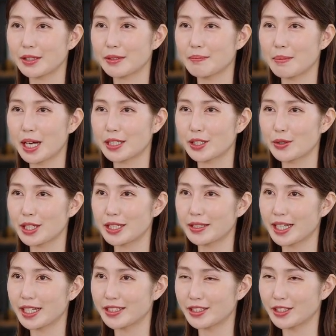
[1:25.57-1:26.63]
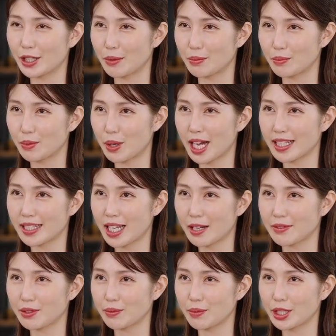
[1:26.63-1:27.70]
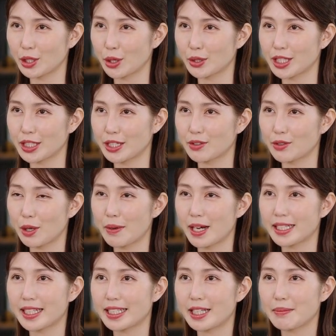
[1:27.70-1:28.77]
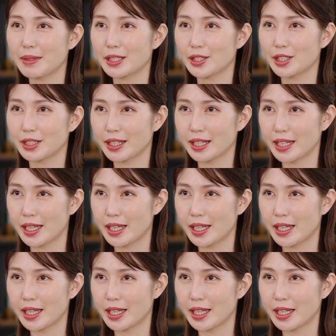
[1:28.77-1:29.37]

By doing this right after recalling a traumatic image,